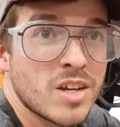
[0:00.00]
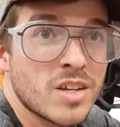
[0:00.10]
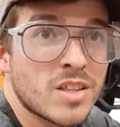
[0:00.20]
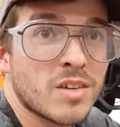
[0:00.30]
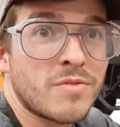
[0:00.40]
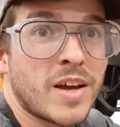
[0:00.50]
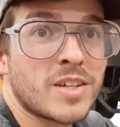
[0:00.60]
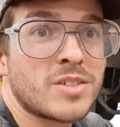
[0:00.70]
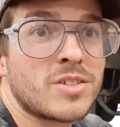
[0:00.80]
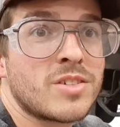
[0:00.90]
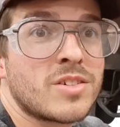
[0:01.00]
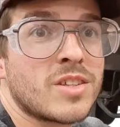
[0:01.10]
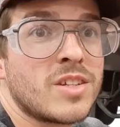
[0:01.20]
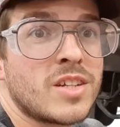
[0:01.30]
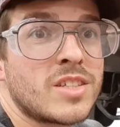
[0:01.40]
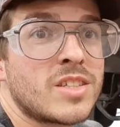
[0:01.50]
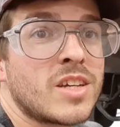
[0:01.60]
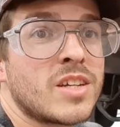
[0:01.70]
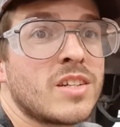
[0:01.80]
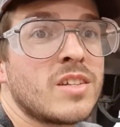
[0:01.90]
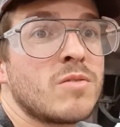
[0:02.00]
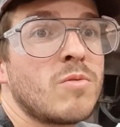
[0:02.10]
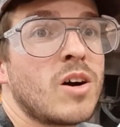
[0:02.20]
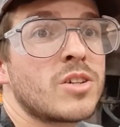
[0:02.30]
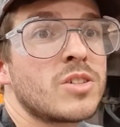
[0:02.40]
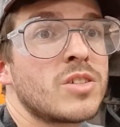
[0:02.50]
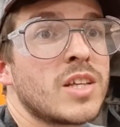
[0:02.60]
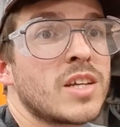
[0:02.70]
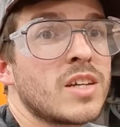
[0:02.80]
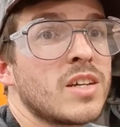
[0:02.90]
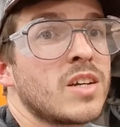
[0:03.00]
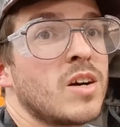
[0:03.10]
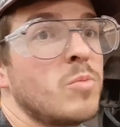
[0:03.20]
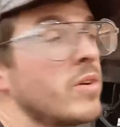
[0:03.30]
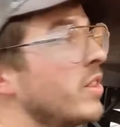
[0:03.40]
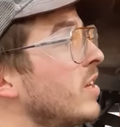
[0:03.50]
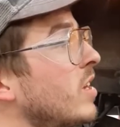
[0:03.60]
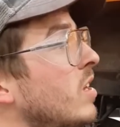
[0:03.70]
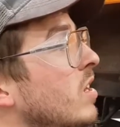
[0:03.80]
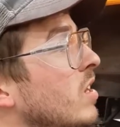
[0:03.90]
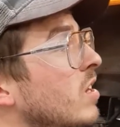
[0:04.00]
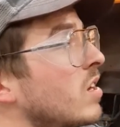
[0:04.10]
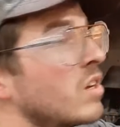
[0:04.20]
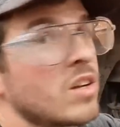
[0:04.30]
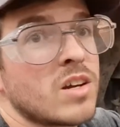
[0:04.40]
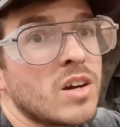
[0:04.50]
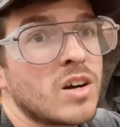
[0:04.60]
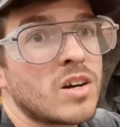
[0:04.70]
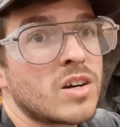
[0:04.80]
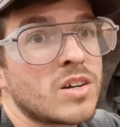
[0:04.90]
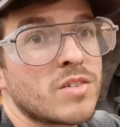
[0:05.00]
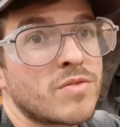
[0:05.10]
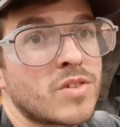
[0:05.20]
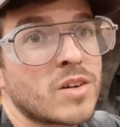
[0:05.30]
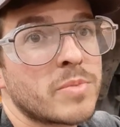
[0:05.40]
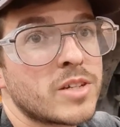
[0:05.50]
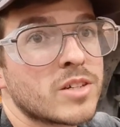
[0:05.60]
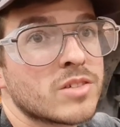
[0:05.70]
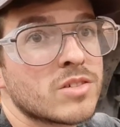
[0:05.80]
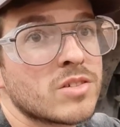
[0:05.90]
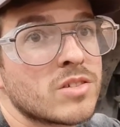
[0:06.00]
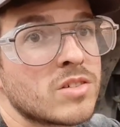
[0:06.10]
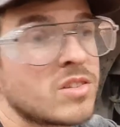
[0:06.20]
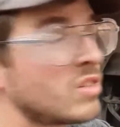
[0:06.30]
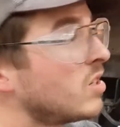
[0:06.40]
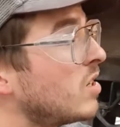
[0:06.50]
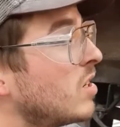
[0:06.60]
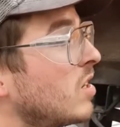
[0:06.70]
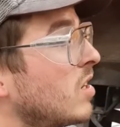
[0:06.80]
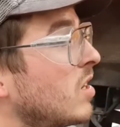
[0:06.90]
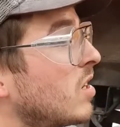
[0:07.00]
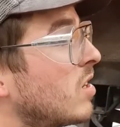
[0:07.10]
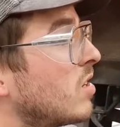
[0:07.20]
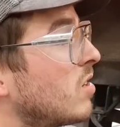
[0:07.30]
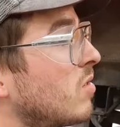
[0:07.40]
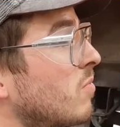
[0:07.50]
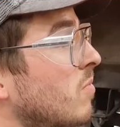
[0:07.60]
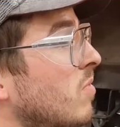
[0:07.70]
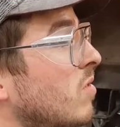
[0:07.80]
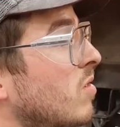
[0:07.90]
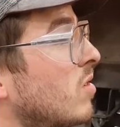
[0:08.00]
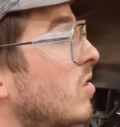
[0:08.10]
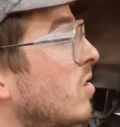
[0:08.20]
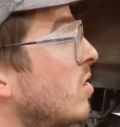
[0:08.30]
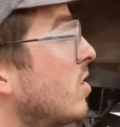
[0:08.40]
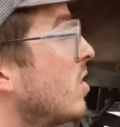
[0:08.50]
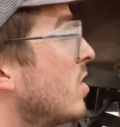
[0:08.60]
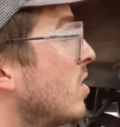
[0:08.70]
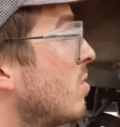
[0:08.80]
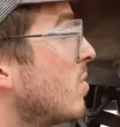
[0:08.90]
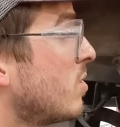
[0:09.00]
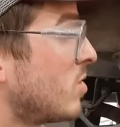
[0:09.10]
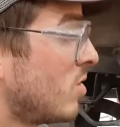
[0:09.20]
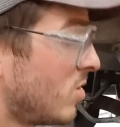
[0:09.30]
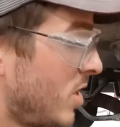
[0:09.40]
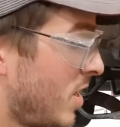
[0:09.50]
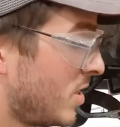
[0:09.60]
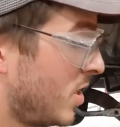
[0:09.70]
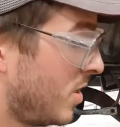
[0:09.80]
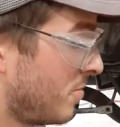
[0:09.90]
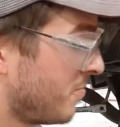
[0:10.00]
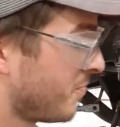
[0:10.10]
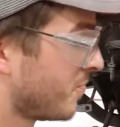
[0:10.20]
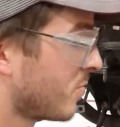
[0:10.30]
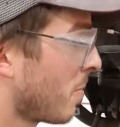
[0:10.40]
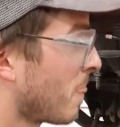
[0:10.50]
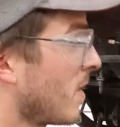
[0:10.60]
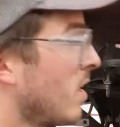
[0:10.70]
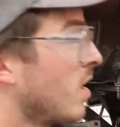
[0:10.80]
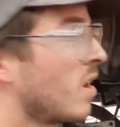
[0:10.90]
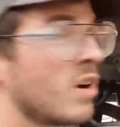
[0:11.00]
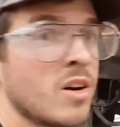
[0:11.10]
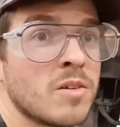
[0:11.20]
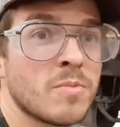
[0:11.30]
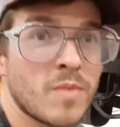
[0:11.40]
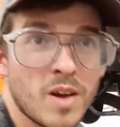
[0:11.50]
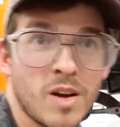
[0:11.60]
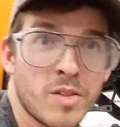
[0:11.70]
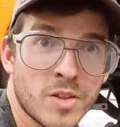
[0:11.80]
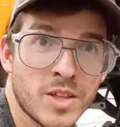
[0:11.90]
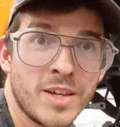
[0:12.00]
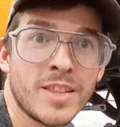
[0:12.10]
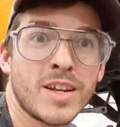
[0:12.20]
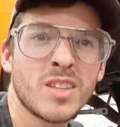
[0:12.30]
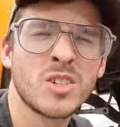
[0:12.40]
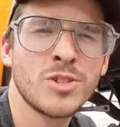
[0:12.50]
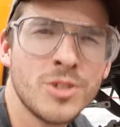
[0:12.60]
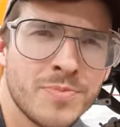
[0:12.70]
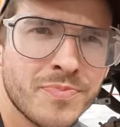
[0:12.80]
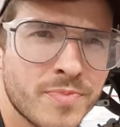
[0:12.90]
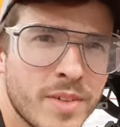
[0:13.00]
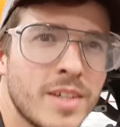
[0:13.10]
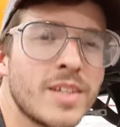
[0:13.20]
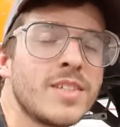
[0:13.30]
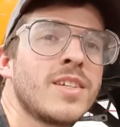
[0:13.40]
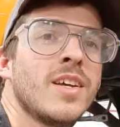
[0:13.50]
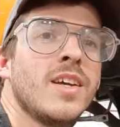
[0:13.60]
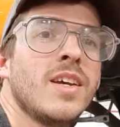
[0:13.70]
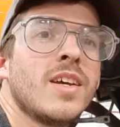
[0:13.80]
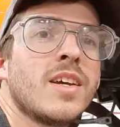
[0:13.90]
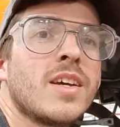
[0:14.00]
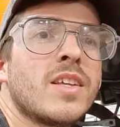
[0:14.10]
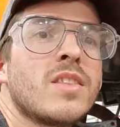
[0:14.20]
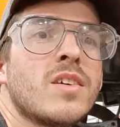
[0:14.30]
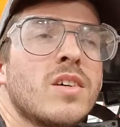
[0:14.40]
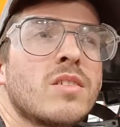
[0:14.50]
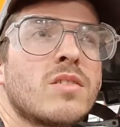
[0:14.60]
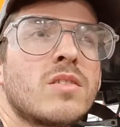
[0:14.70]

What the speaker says: The fastener, the nuts and washers that come with it are for up here. Yeah, so there's that. Other thing that I learned is in the